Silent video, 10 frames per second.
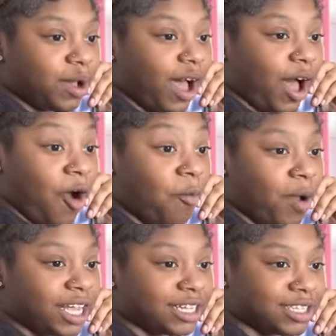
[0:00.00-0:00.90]
I hope
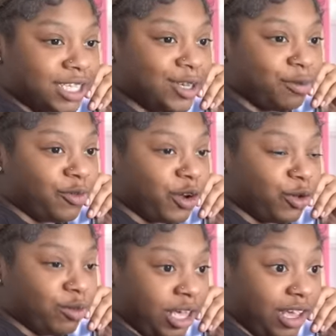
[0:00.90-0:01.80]
I get to see you before
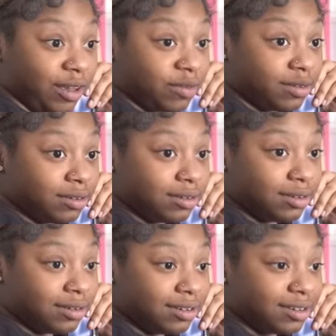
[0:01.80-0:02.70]
you leave.
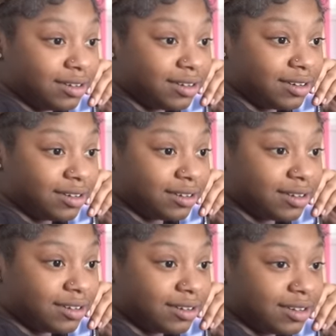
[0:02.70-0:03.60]
Okay, I'm gonna try to
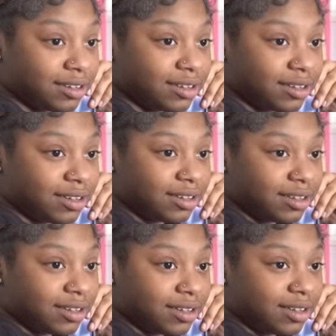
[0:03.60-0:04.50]
like come over here before
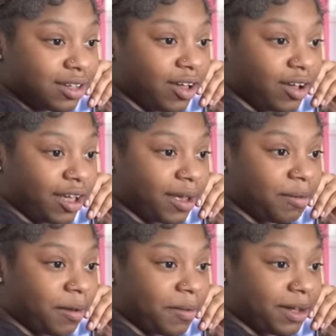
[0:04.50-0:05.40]
I leave. Okay,
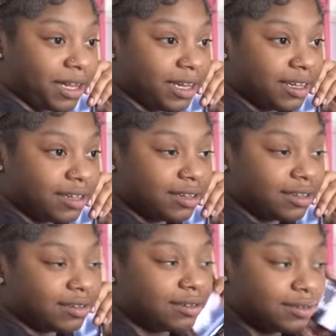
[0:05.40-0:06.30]
bye bye. Okay,
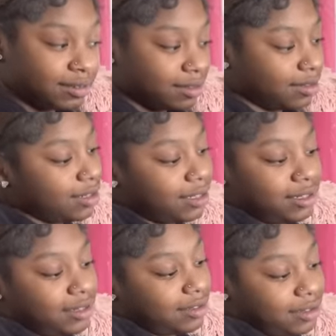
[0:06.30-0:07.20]
bye.
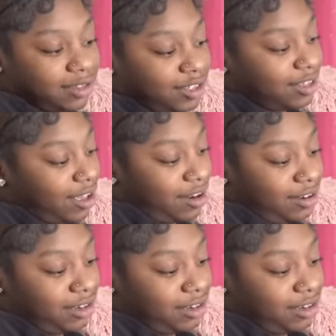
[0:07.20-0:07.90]
Gotta